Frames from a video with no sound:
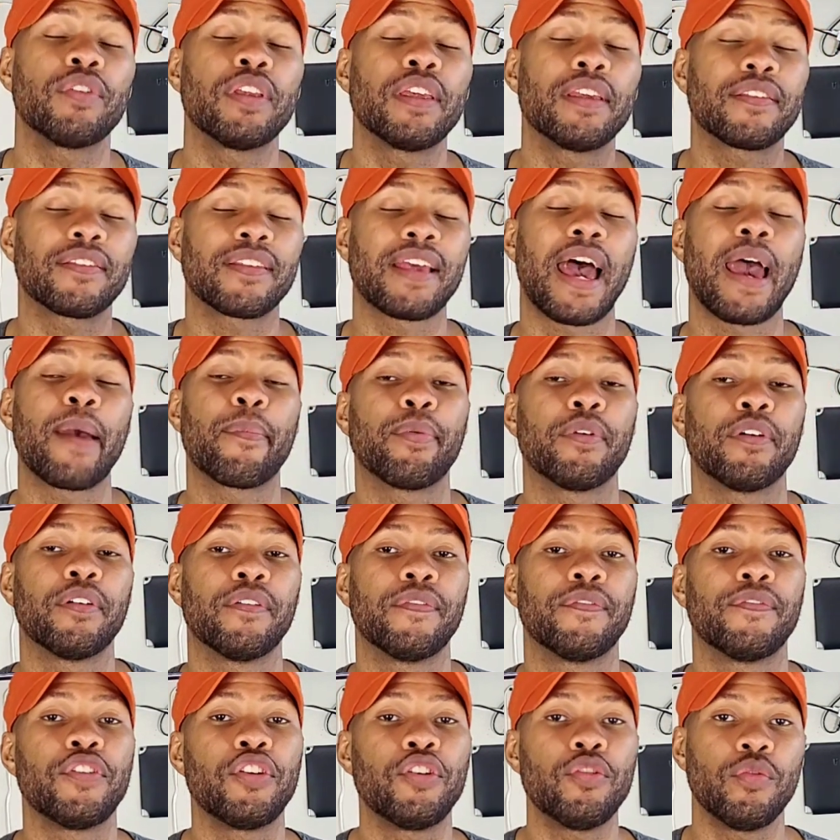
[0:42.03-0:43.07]
this type
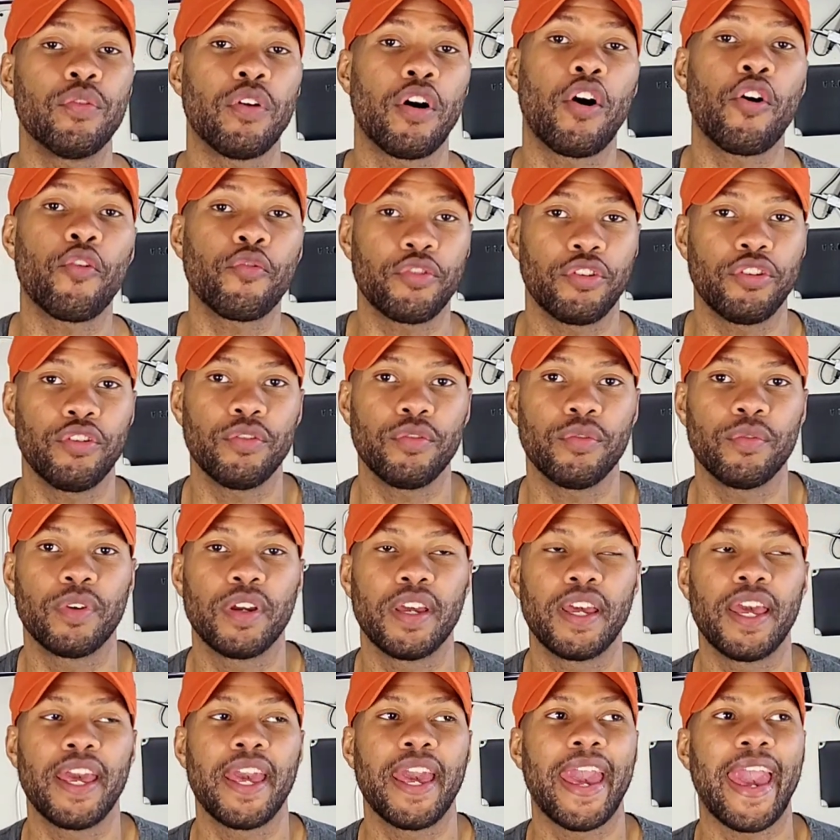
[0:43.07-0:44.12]
of view on you.
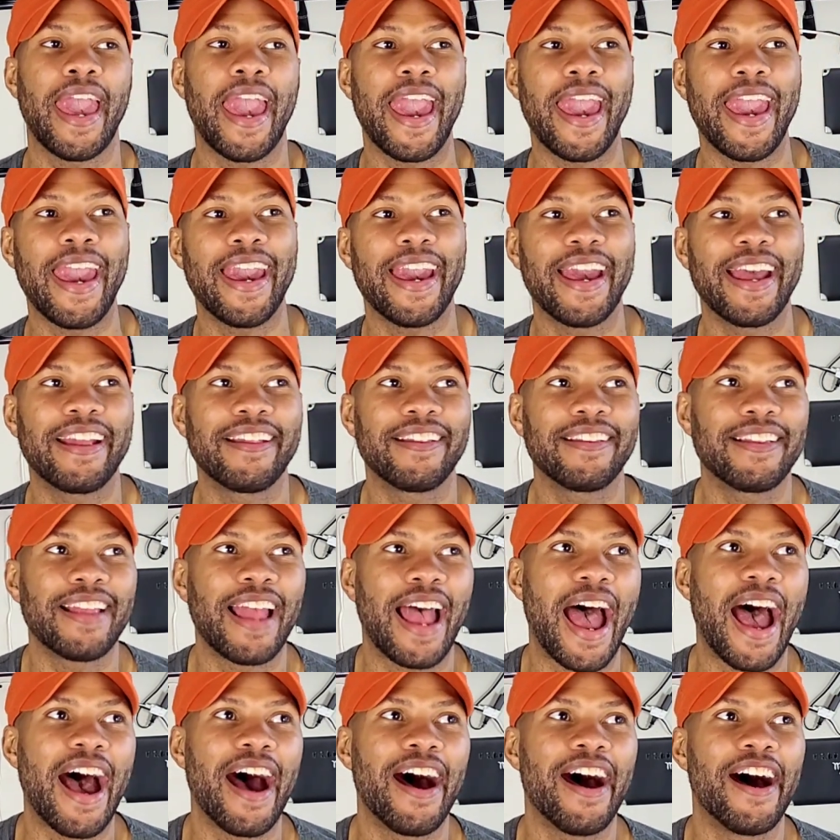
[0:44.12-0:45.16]

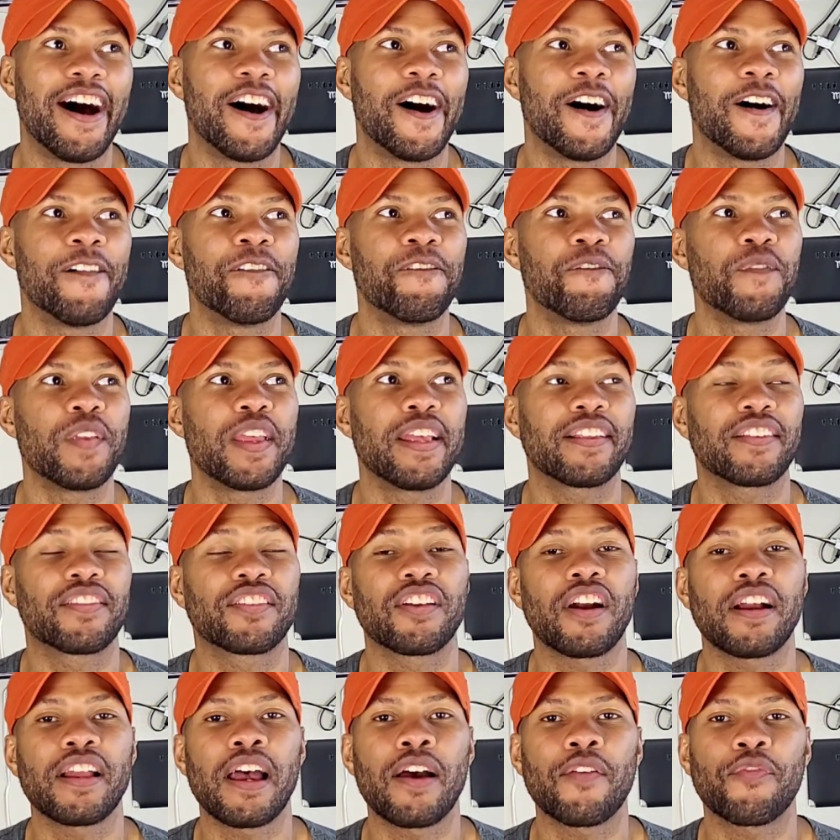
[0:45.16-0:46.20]
And it
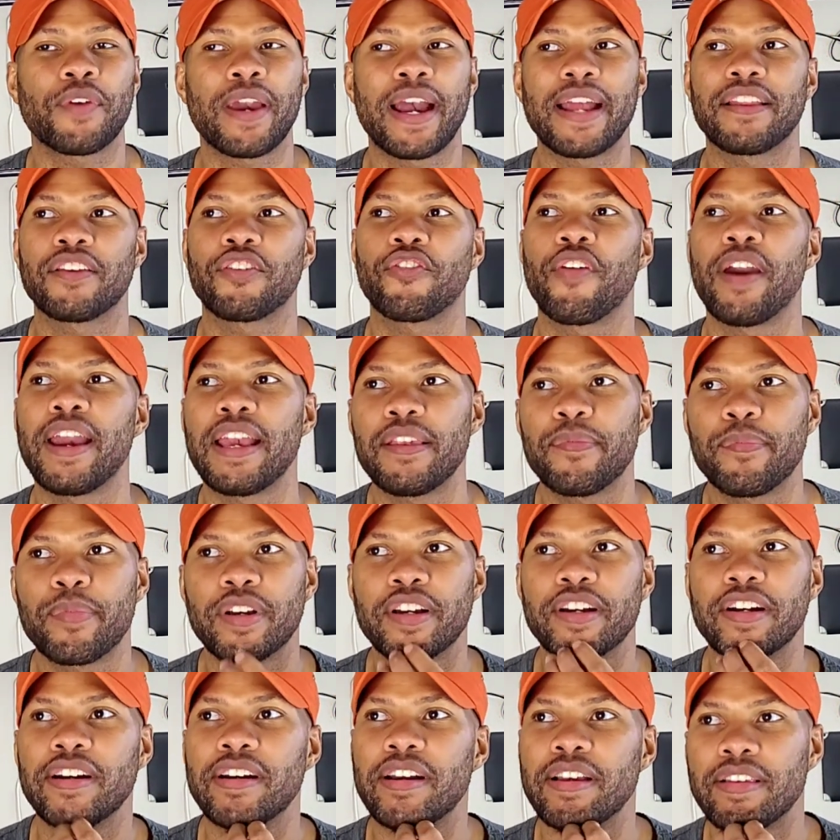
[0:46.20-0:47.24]
started off kind of crazy
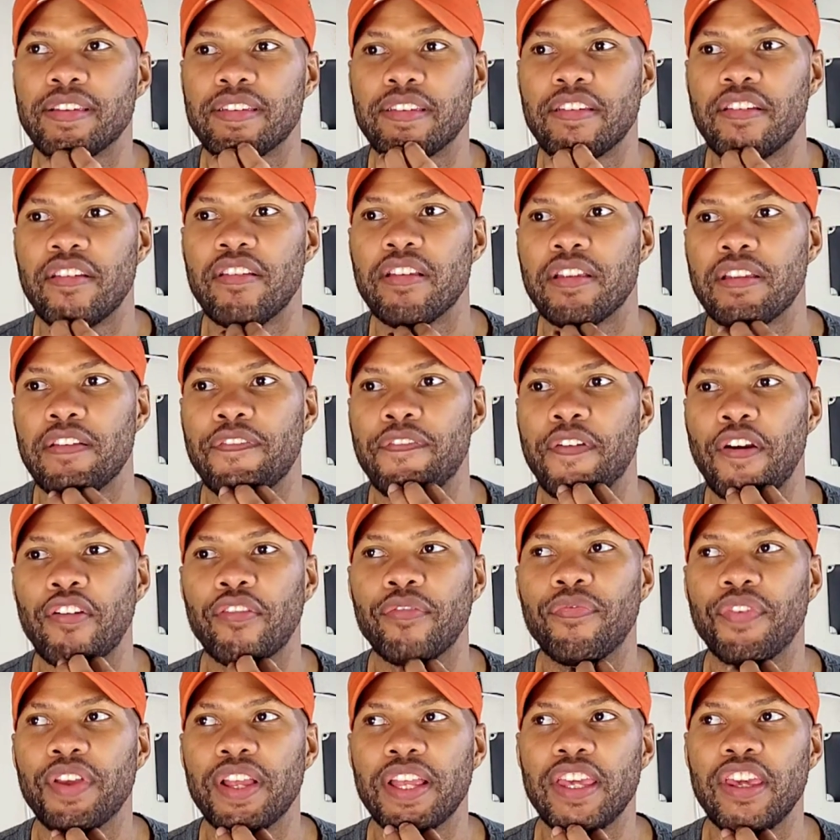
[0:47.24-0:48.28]
because the
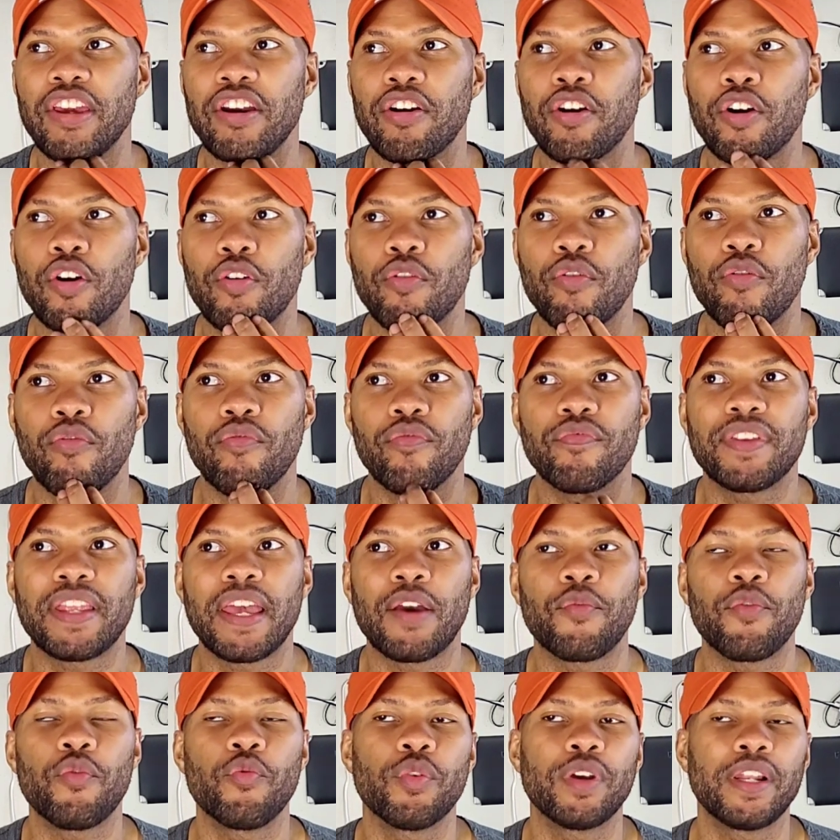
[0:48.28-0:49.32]
first video
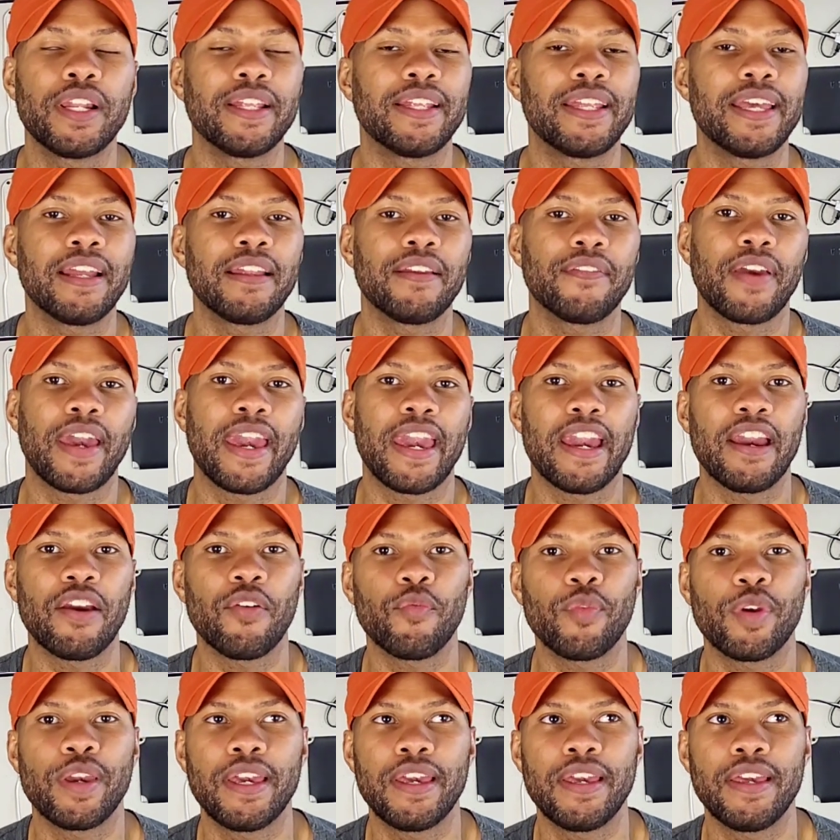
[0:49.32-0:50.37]
that we really did of
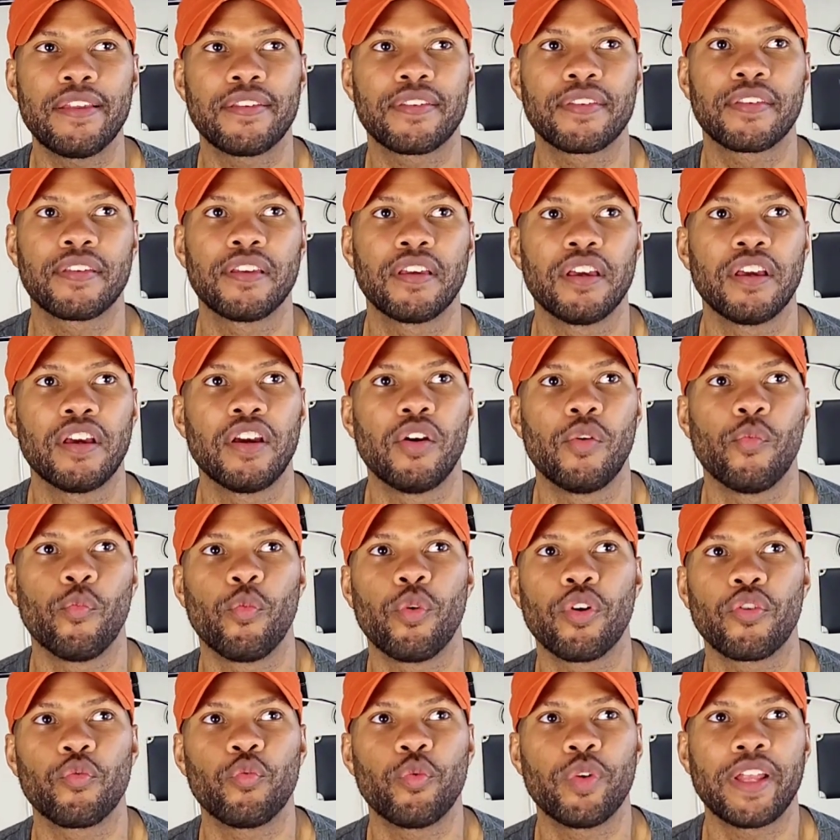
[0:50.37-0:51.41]
Aries
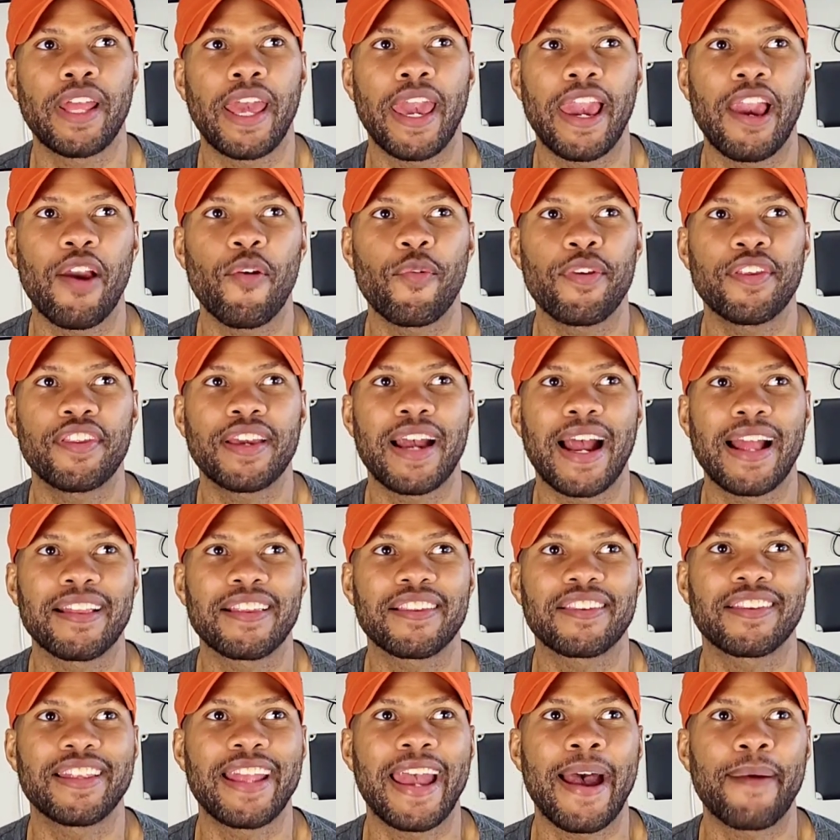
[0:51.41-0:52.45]
was when the Aries kind of
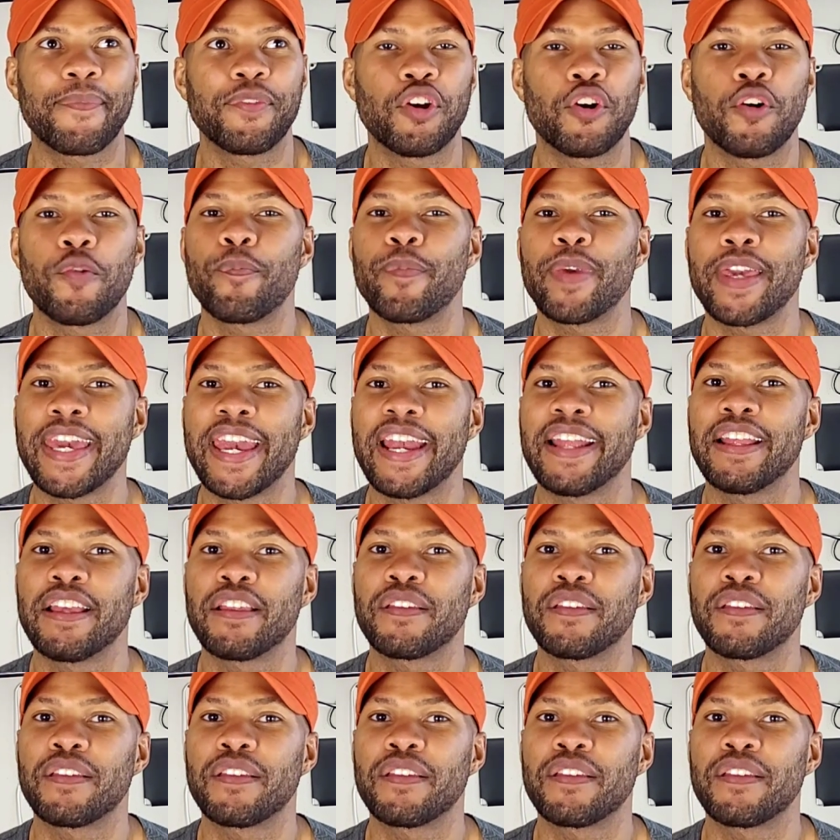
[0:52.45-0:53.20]
snapped on me and